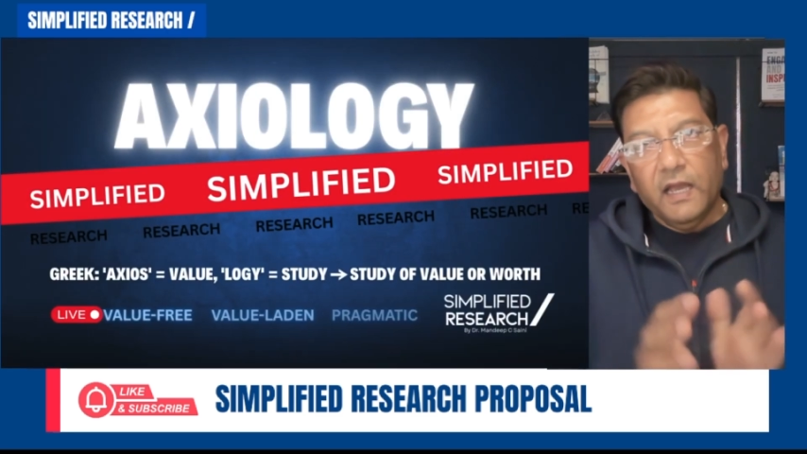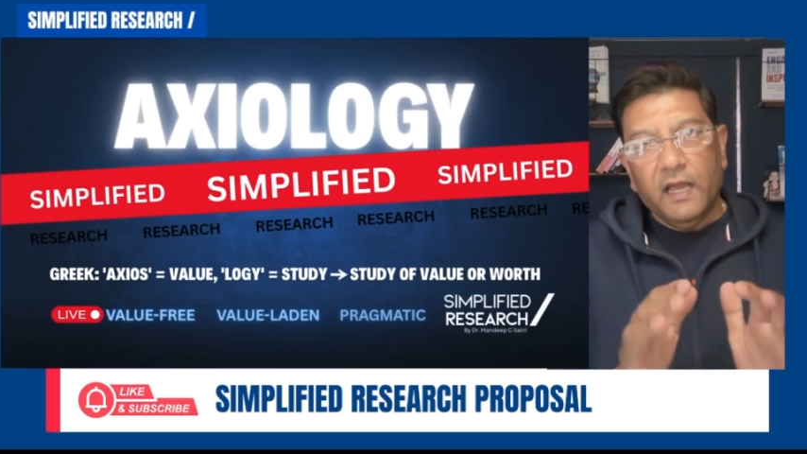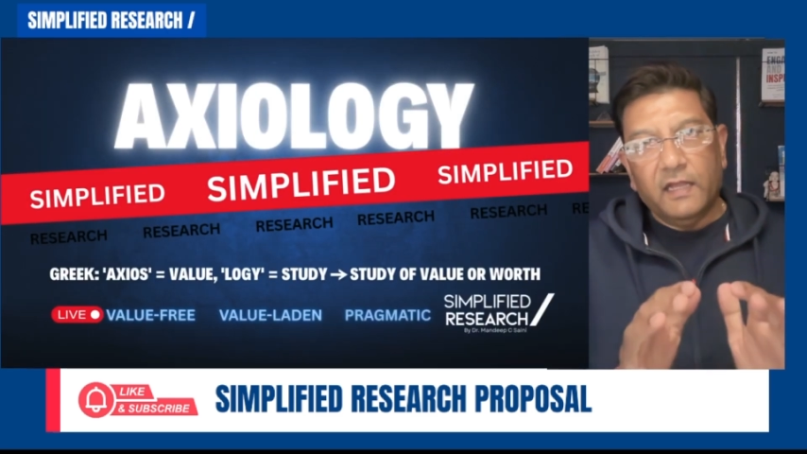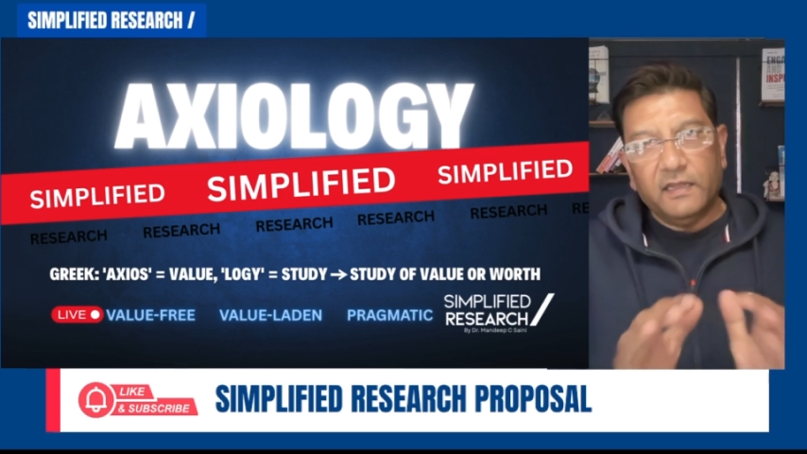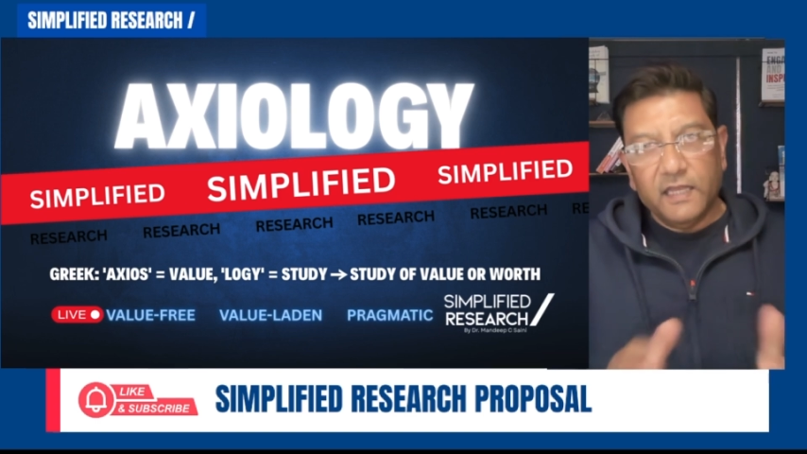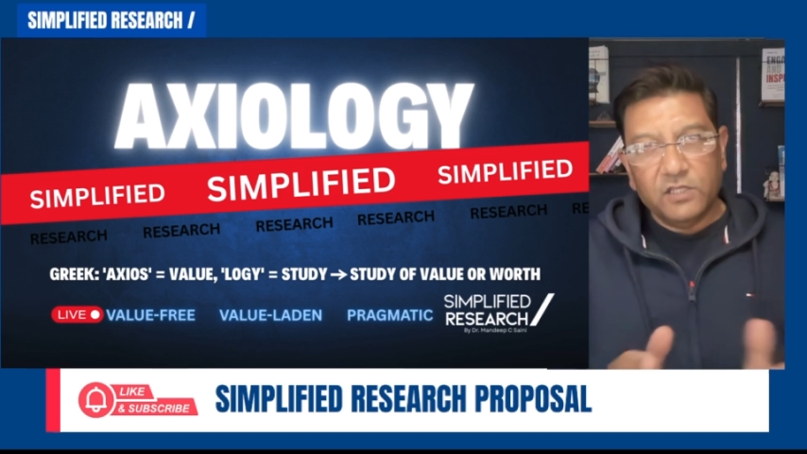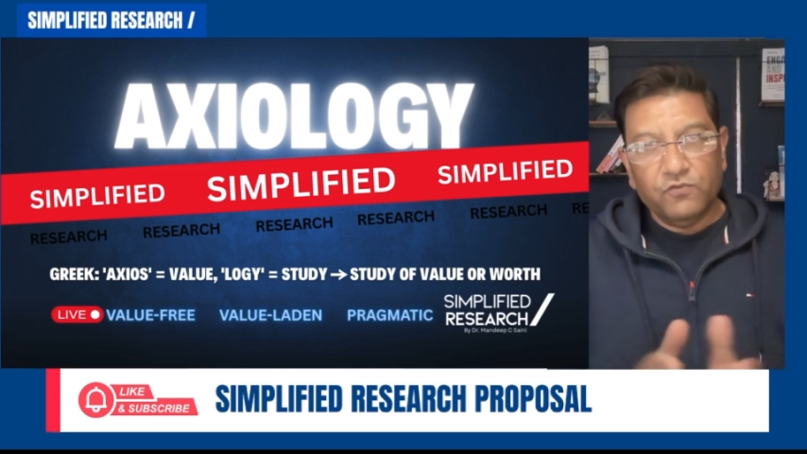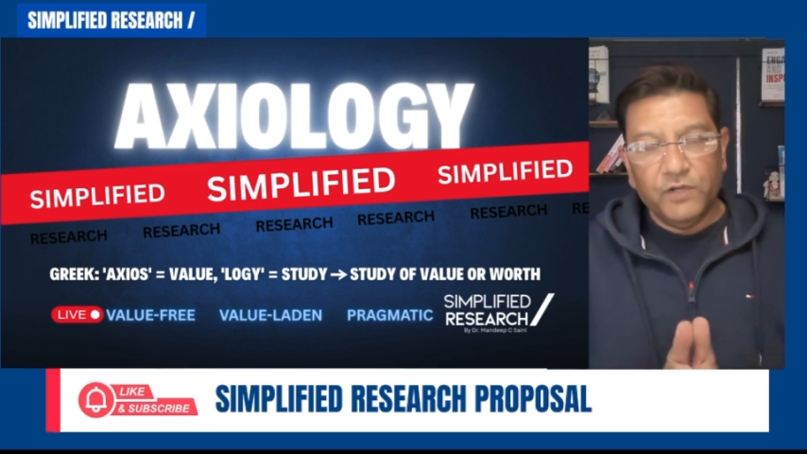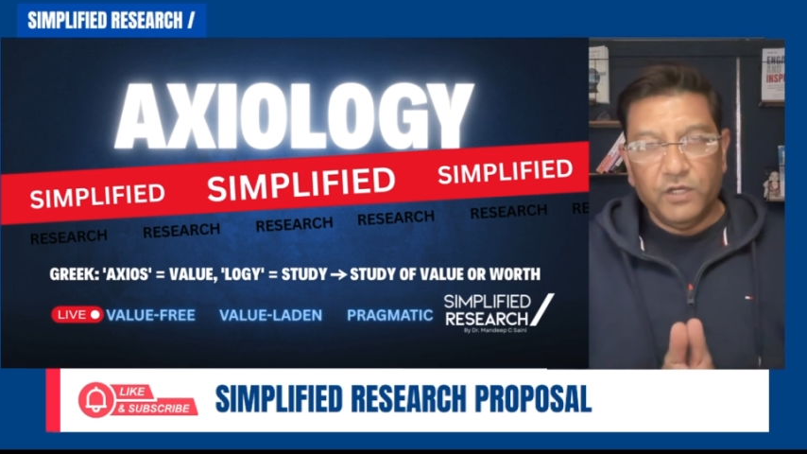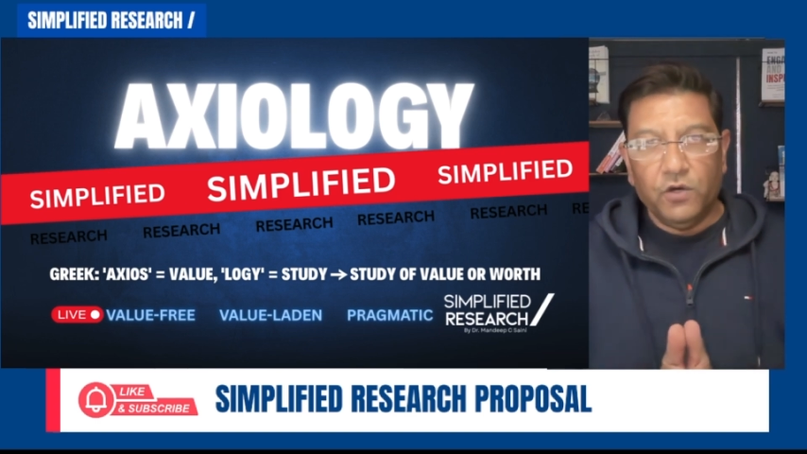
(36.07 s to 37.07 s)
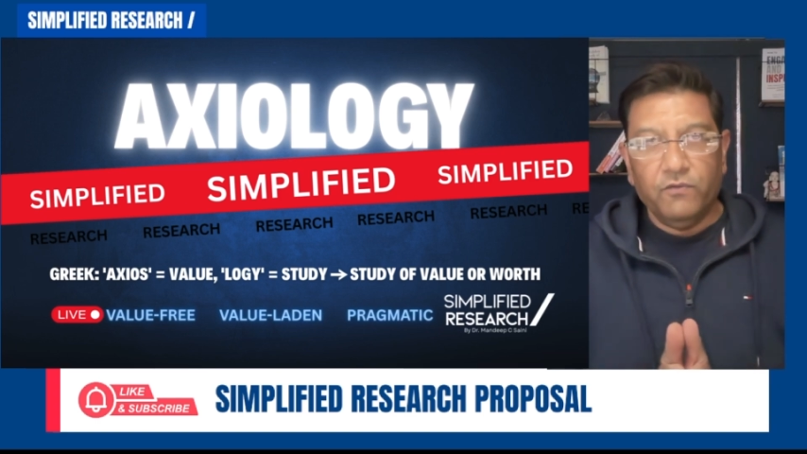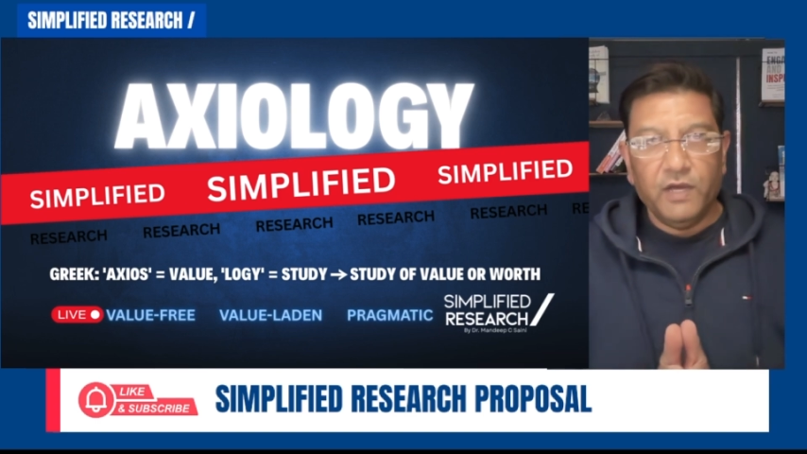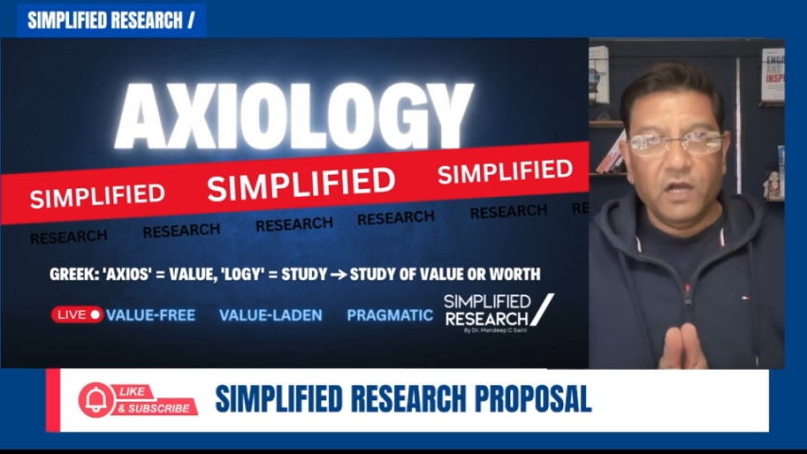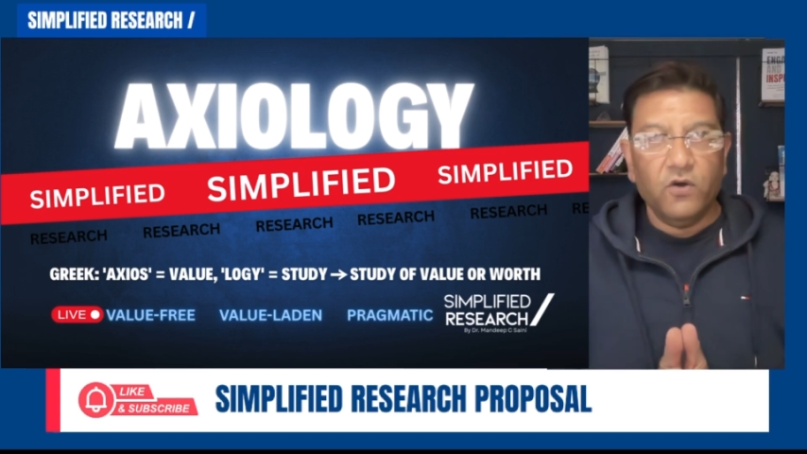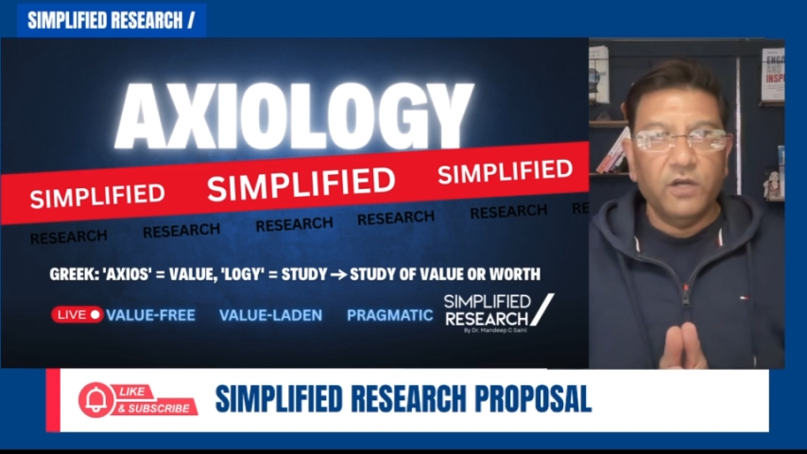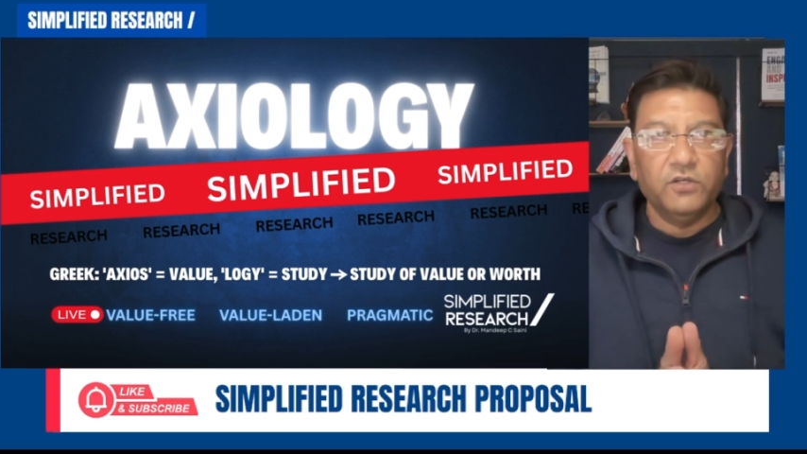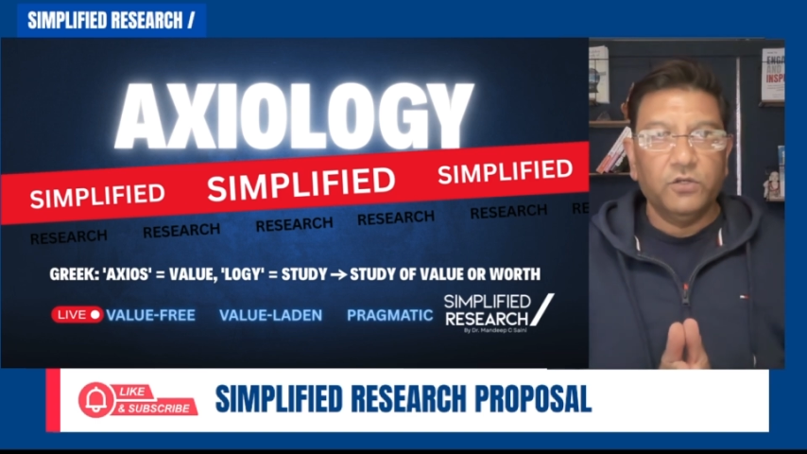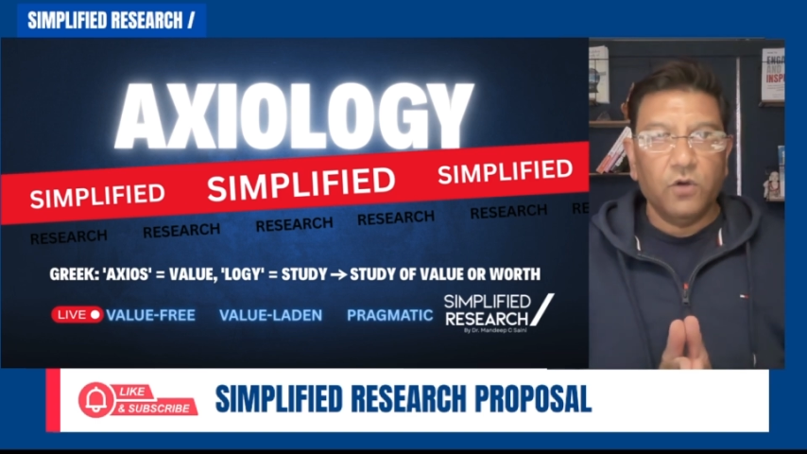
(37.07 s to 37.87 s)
In this video, we are going to